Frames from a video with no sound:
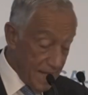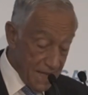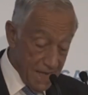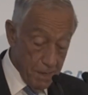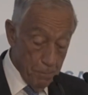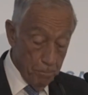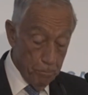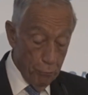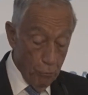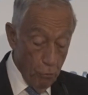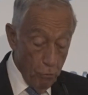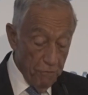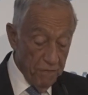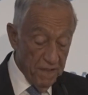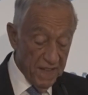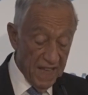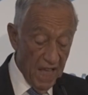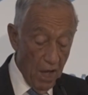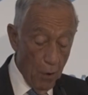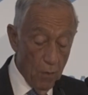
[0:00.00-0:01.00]

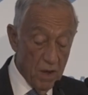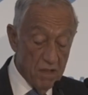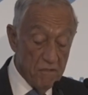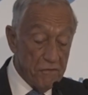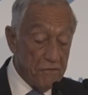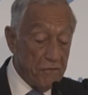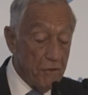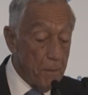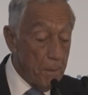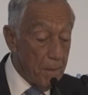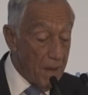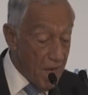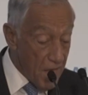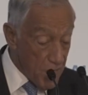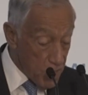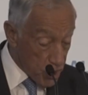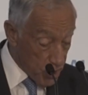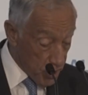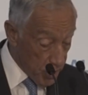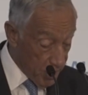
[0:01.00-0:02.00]
Improving our
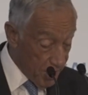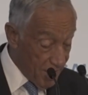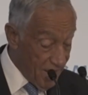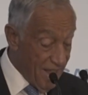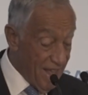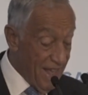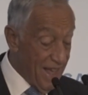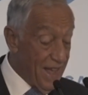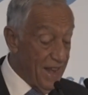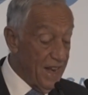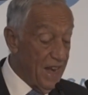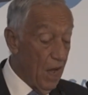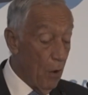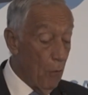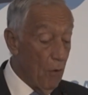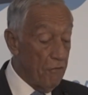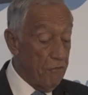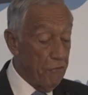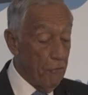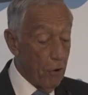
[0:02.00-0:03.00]
information and
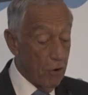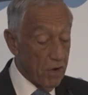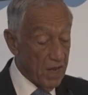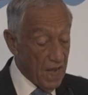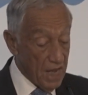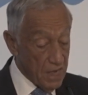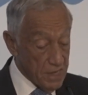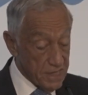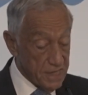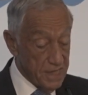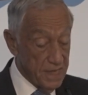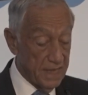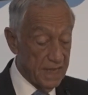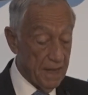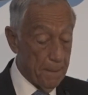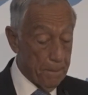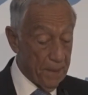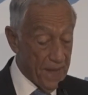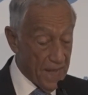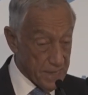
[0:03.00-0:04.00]
our forecasting
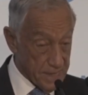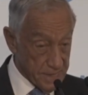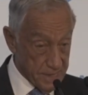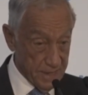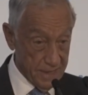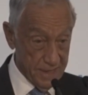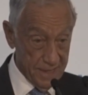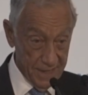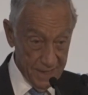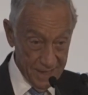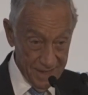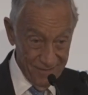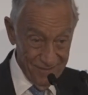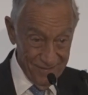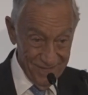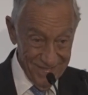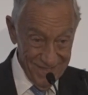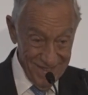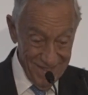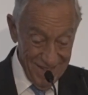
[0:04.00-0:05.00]
capacity,
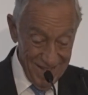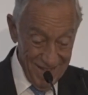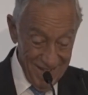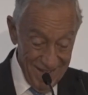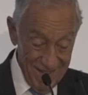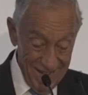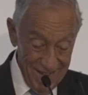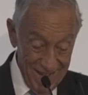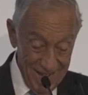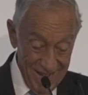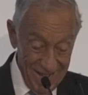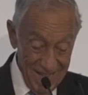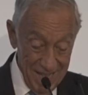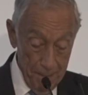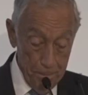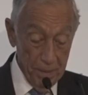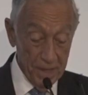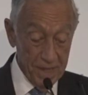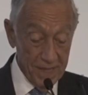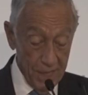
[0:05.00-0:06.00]

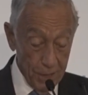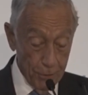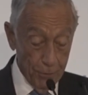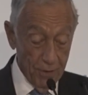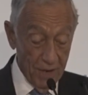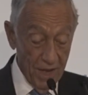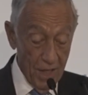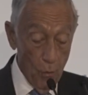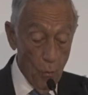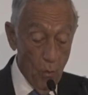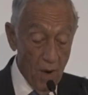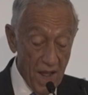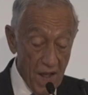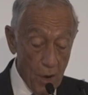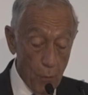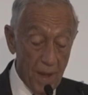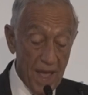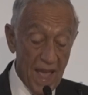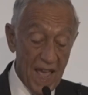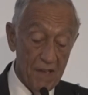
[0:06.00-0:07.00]
in particular
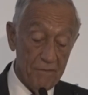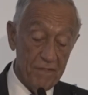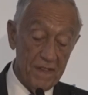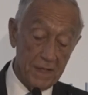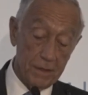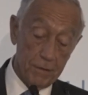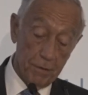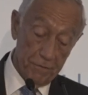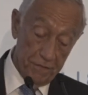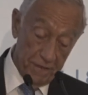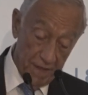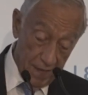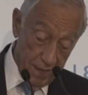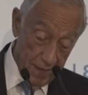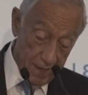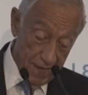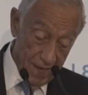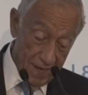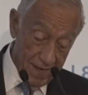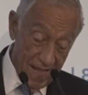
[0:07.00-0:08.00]
where we have
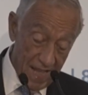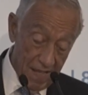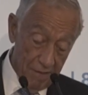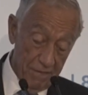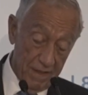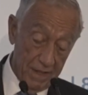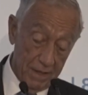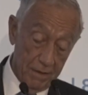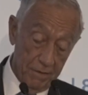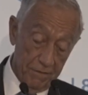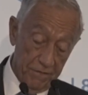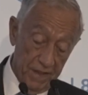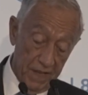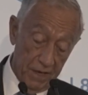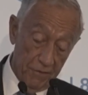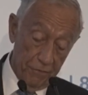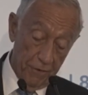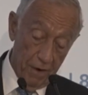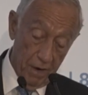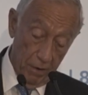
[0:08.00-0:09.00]
intervened and have
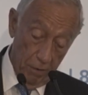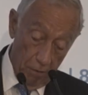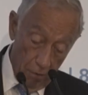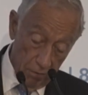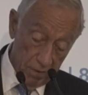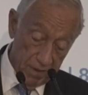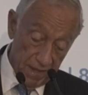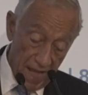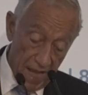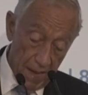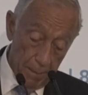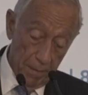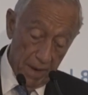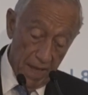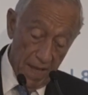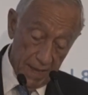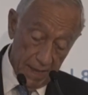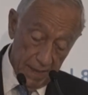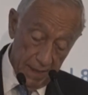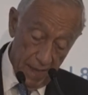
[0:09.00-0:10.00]
intervened for a long time,
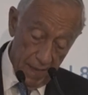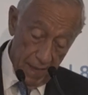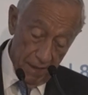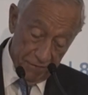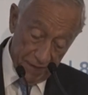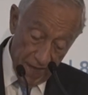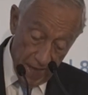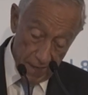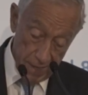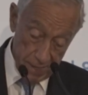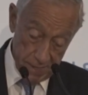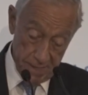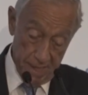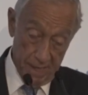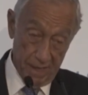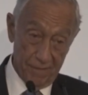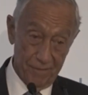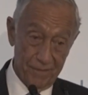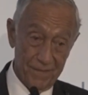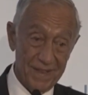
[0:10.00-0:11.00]
like
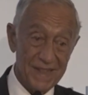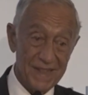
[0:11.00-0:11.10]
Afghanistan.